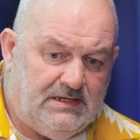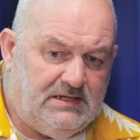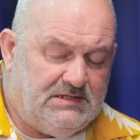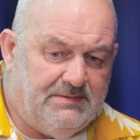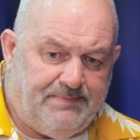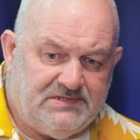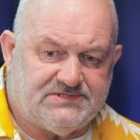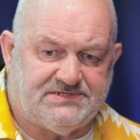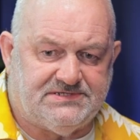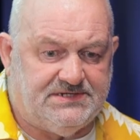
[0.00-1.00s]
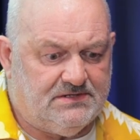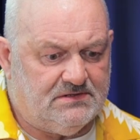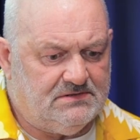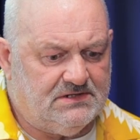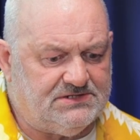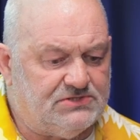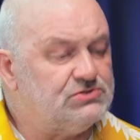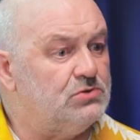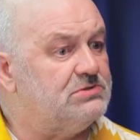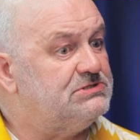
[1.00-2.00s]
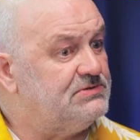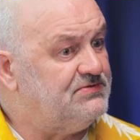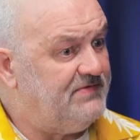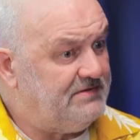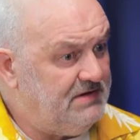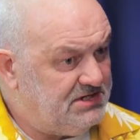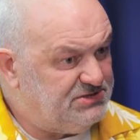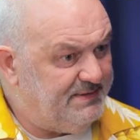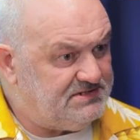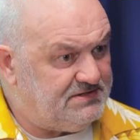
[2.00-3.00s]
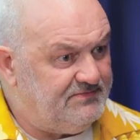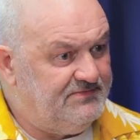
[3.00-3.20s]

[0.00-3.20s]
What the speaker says: in the past, let's say storage was very expensive.